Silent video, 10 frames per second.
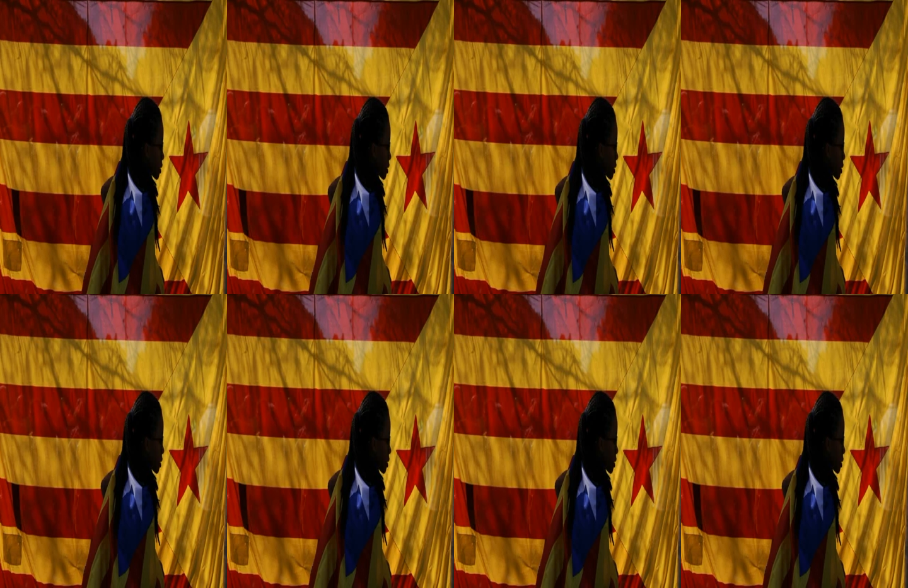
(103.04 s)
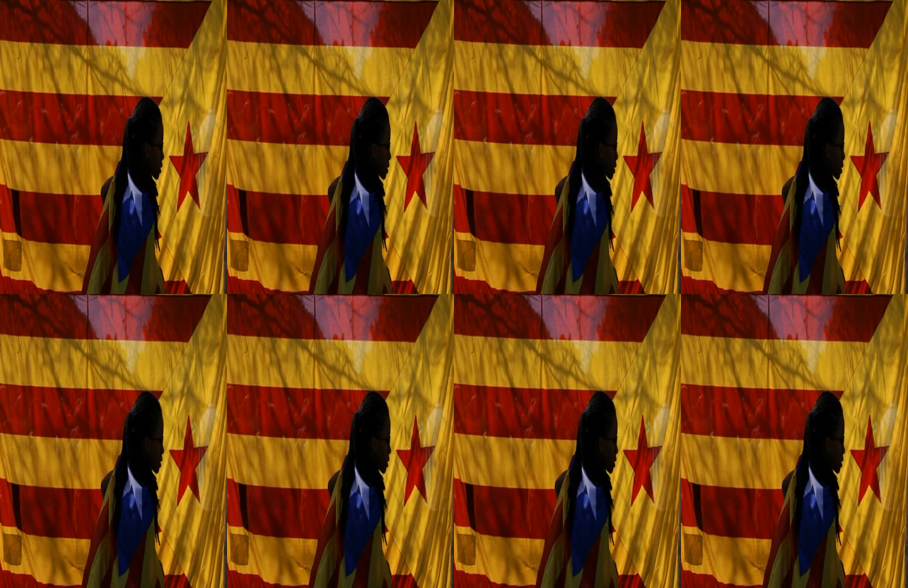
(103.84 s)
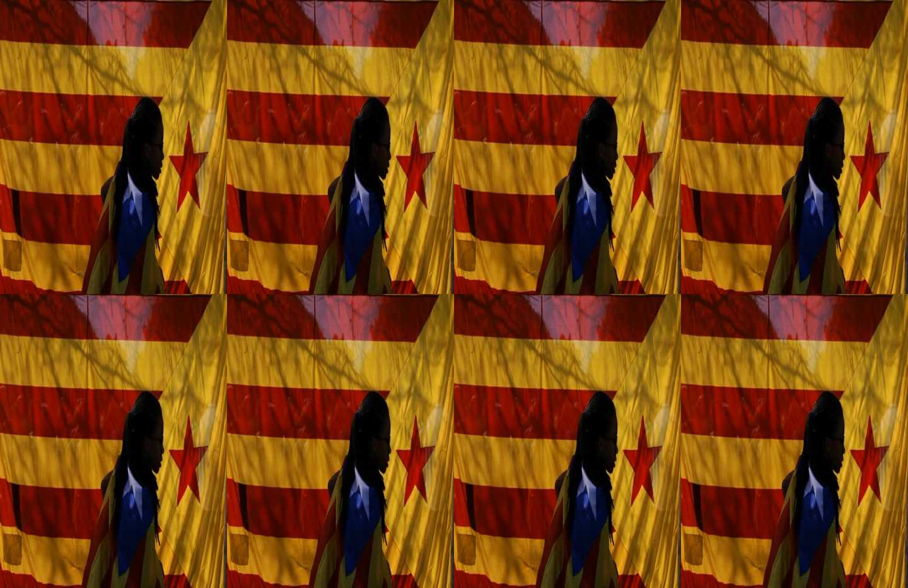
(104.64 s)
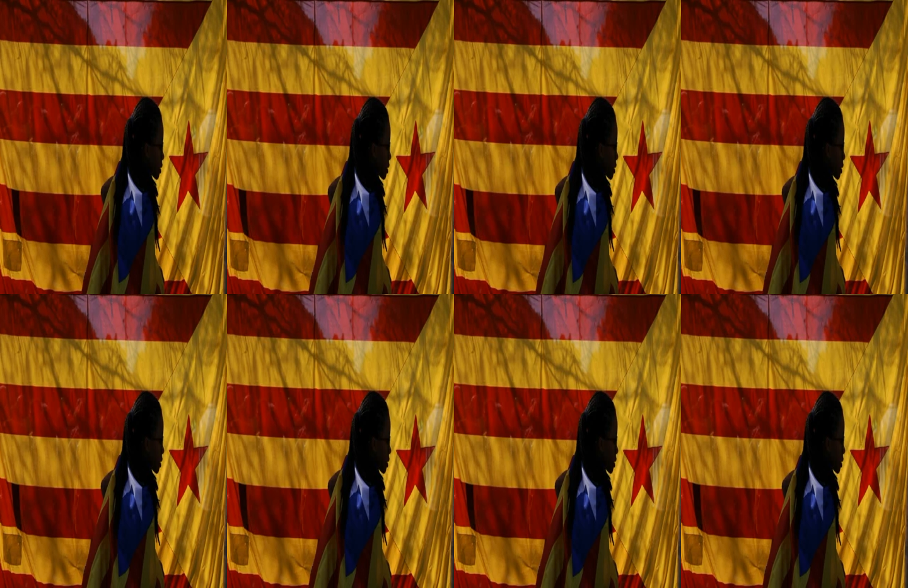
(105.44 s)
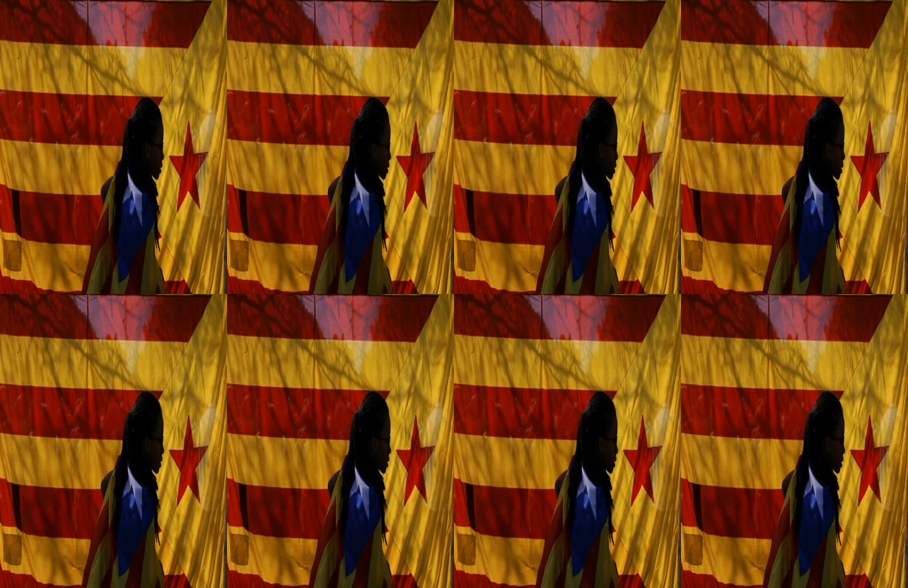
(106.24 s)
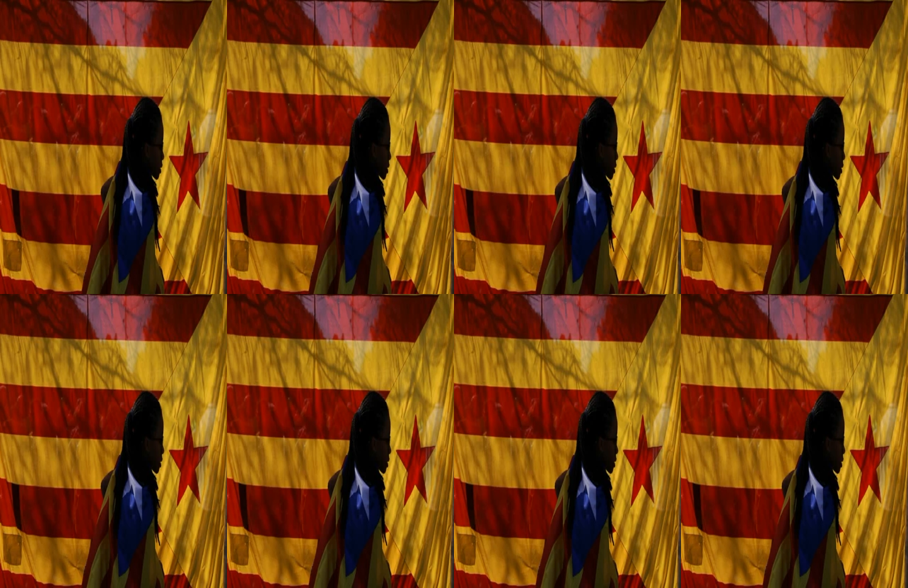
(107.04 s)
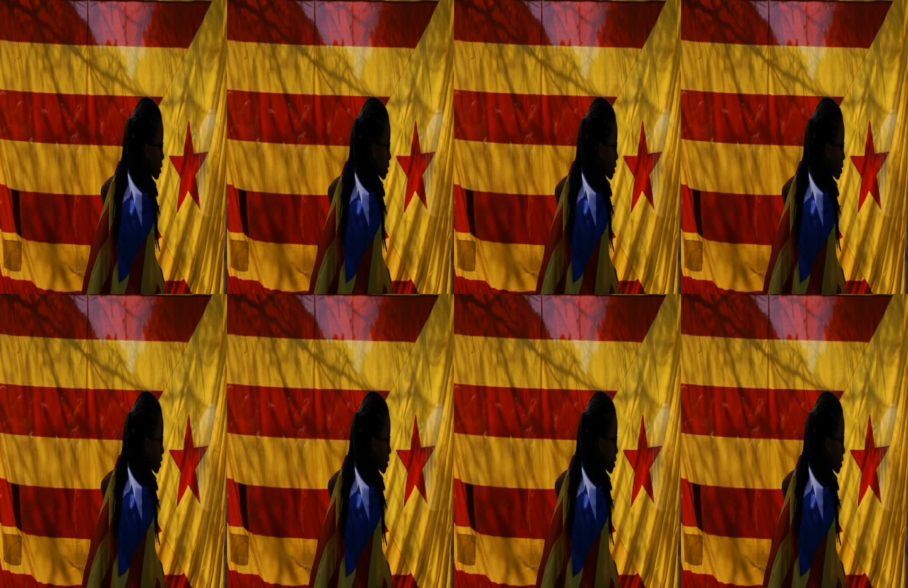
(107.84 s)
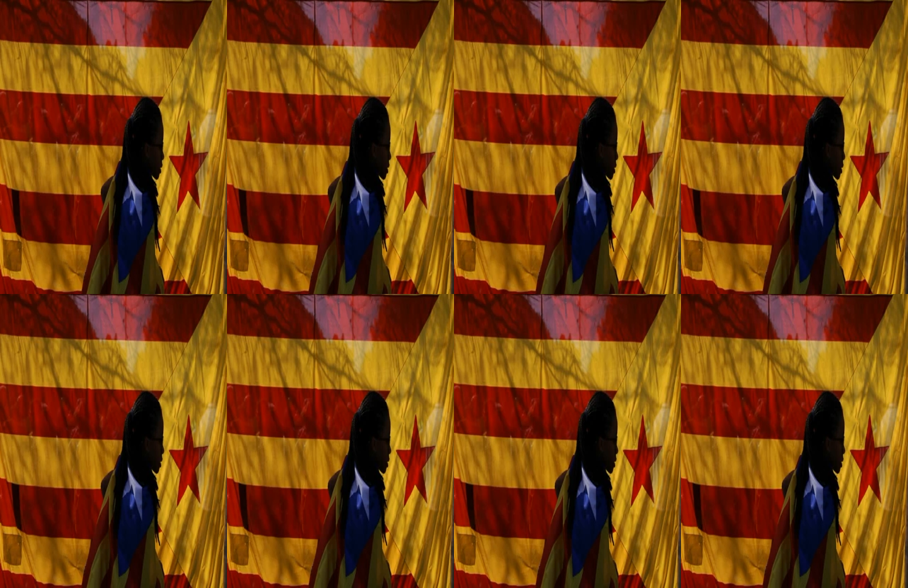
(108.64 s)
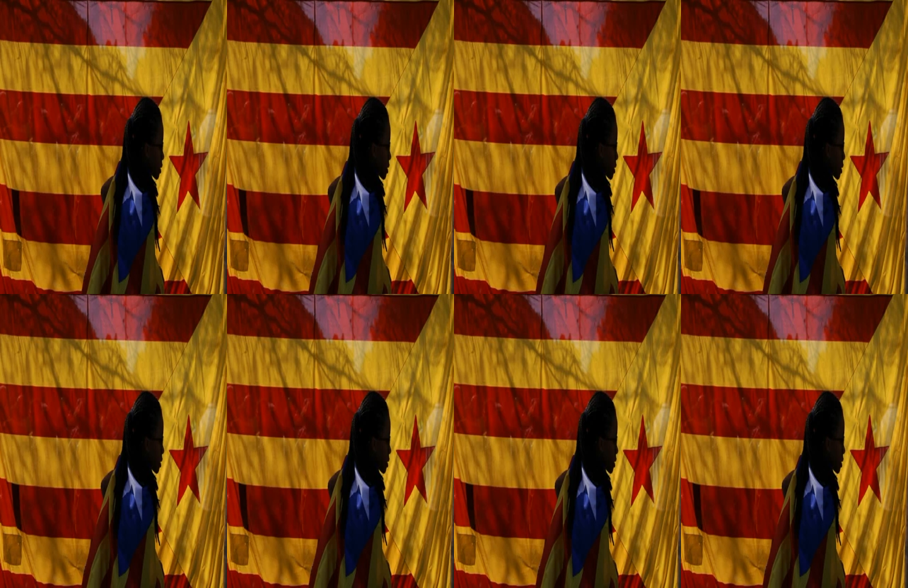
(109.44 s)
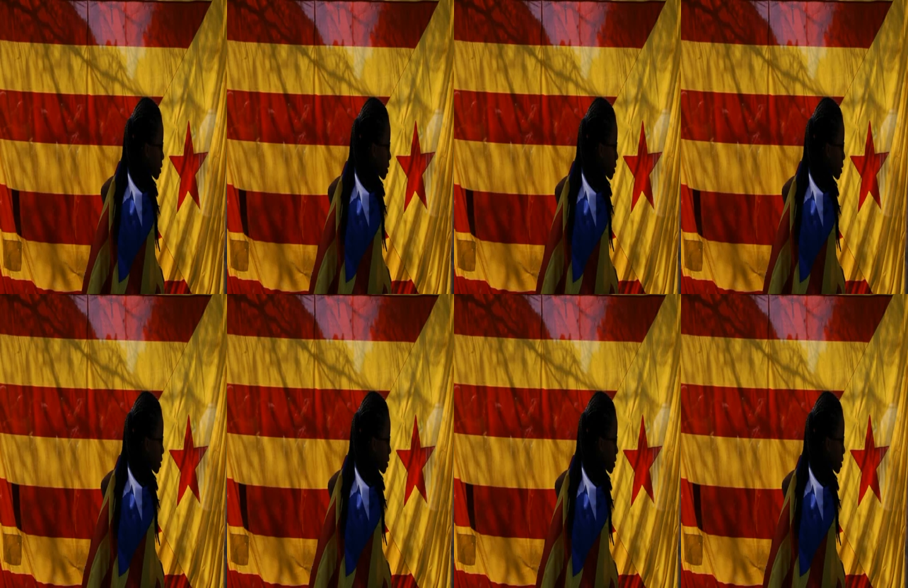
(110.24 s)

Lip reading: Nobody's mouth can be seen.